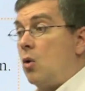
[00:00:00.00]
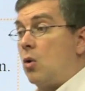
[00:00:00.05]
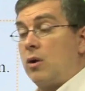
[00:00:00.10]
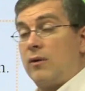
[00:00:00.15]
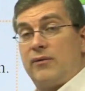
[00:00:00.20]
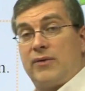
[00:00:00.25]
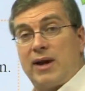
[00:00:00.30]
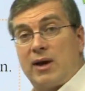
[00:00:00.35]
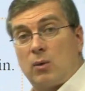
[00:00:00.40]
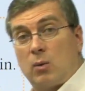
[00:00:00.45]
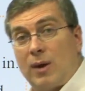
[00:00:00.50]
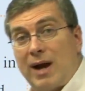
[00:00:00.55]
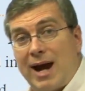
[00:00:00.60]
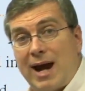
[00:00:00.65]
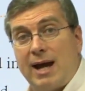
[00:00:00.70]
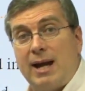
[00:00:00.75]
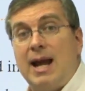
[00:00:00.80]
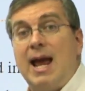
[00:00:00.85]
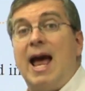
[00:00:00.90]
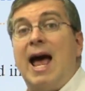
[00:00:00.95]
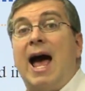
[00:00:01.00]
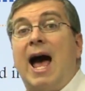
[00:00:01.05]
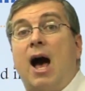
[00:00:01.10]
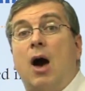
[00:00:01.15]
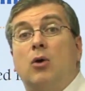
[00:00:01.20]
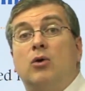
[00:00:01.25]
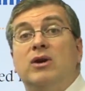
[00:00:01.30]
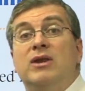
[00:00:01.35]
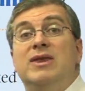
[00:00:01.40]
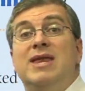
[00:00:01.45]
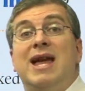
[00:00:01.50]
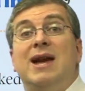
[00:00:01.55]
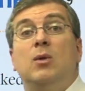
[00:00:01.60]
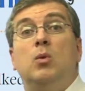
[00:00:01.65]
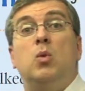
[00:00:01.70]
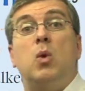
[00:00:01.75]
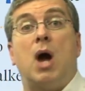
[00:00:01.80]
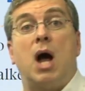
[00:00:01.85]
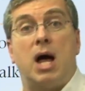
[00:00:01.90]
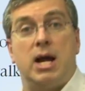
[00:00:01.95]
Or if they ran, how did they
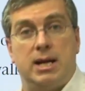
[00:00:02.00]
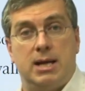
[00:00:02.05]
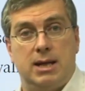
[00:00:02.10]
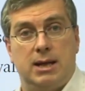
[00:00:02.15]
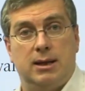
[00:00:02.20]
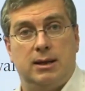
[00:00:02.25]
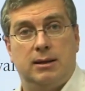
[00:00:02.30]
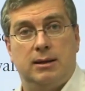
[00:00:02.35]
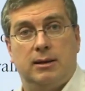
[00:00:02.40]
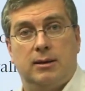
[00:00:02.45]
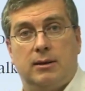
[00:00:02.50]
run?